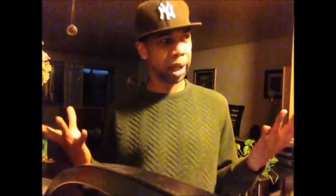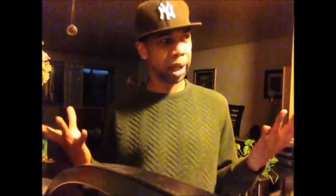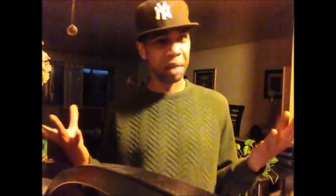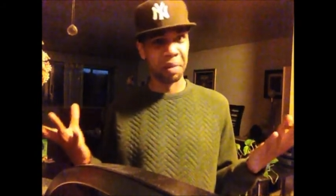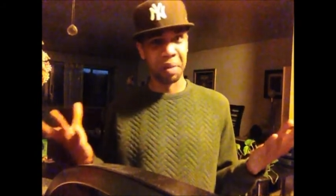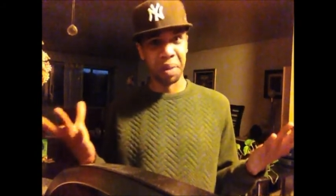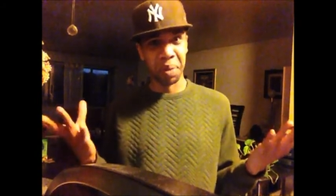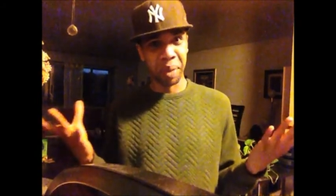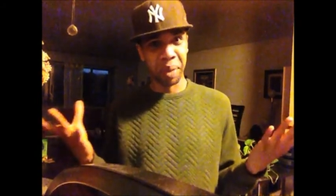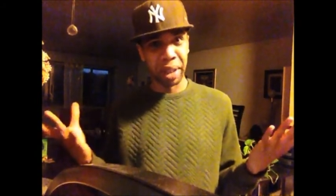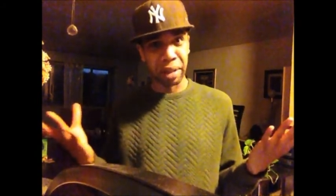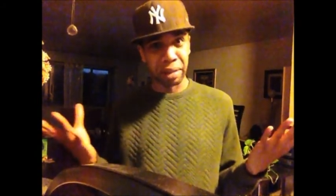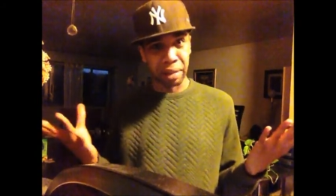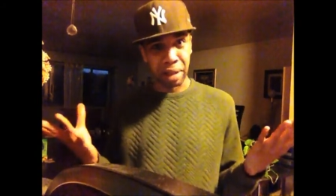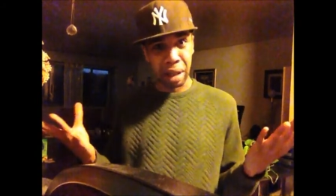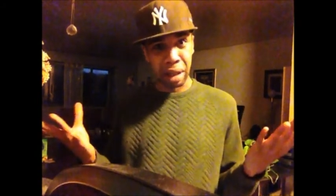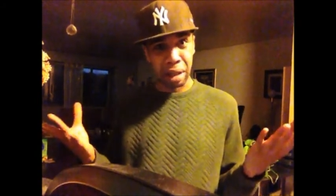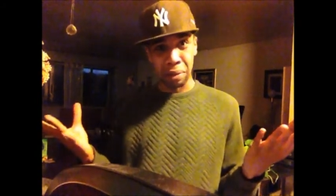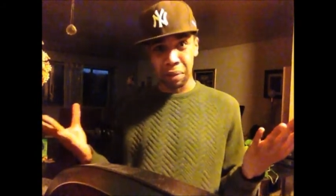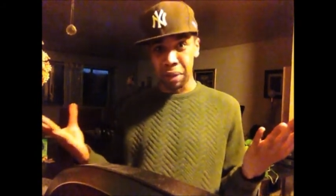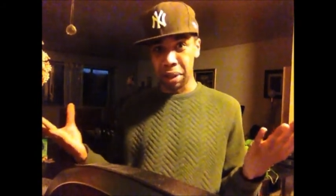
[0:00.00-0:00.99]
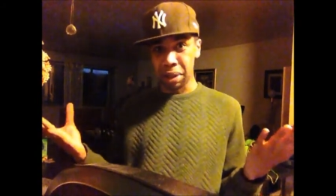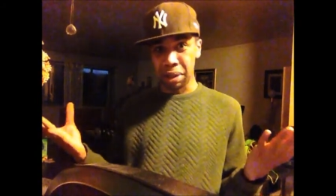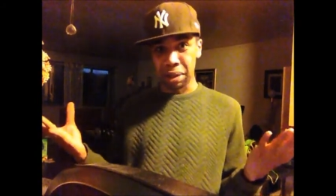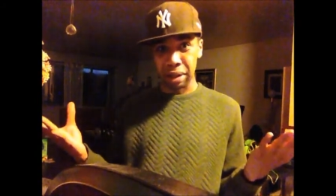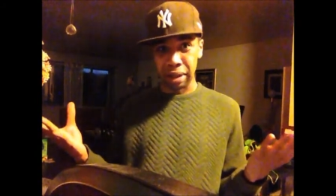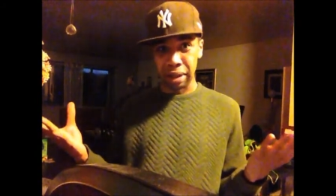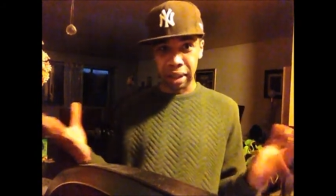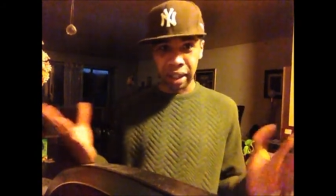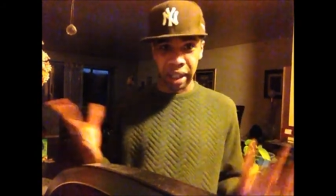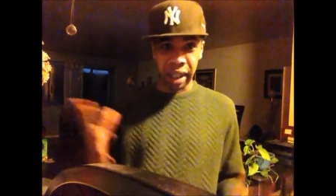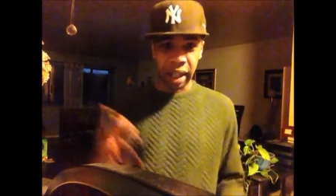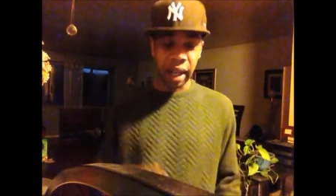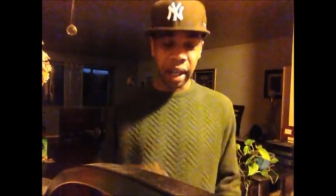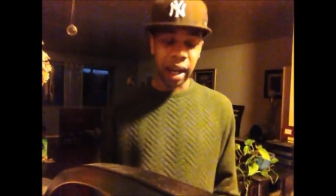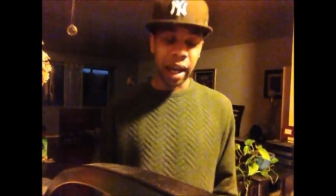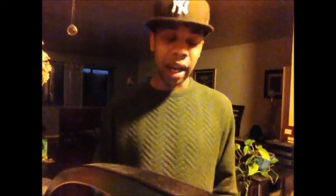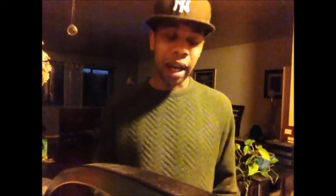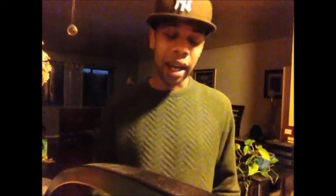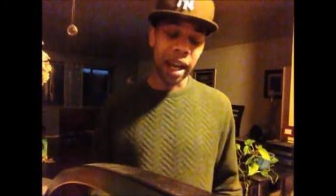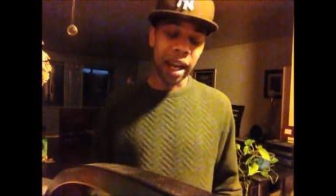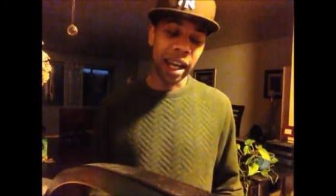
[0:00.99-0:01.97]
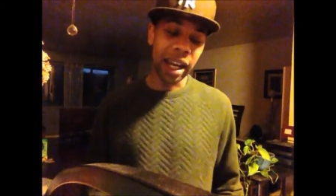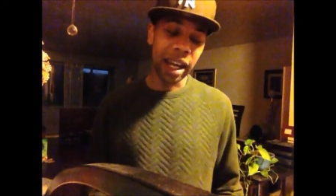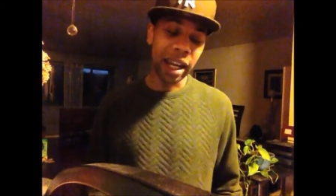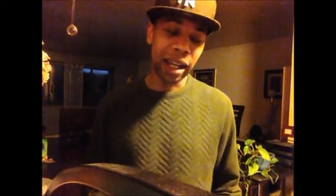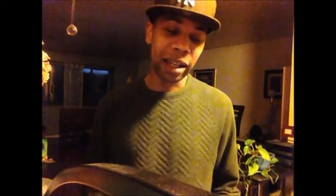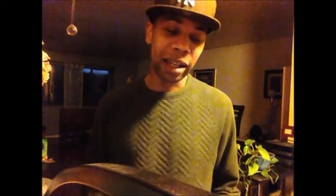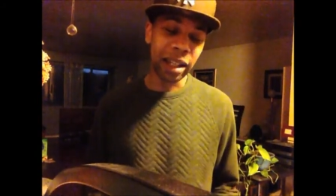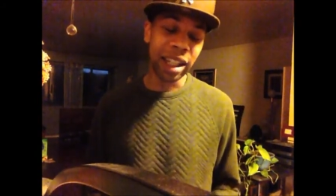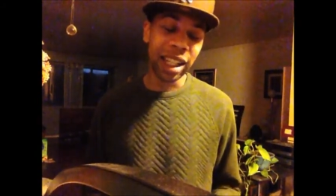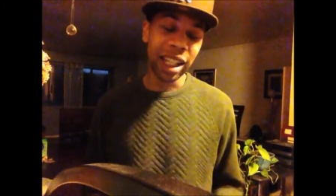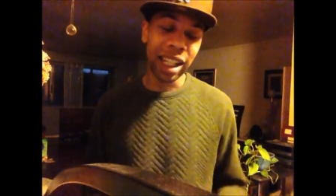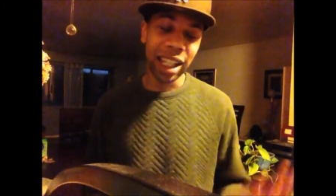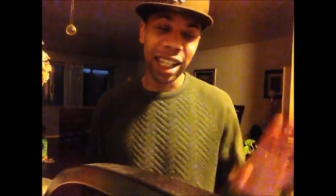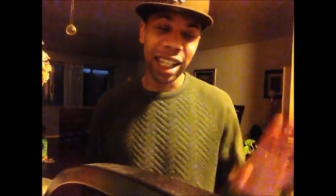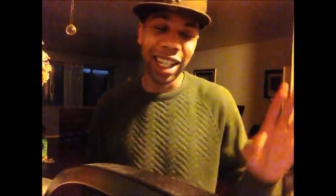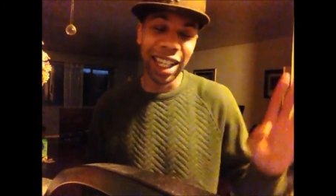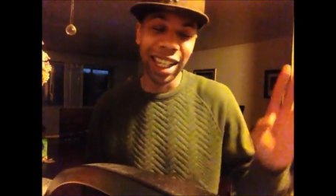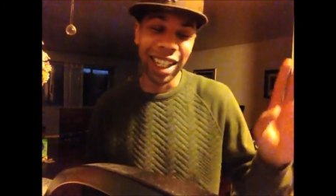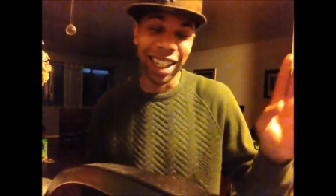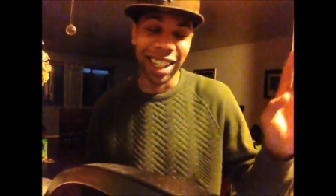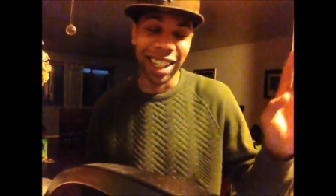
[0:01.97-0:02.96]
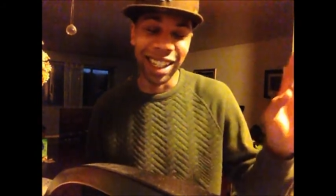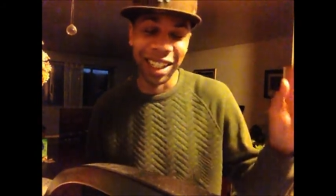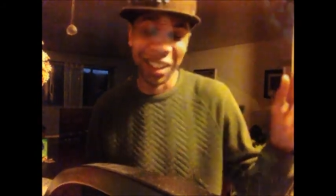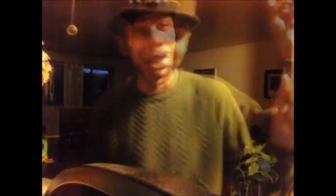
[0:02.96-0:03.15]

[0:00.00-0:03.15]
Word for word: by giving away her sandwich. And then